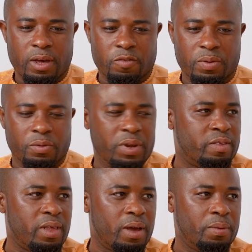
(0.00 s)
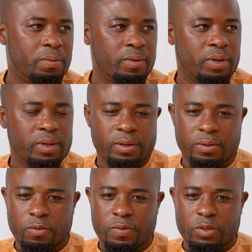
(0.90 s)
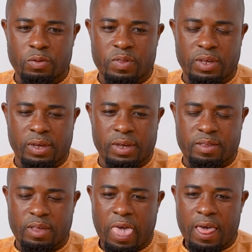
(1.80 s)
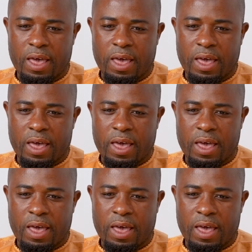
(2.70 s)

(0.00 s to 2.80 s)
has been raised down. And over those years,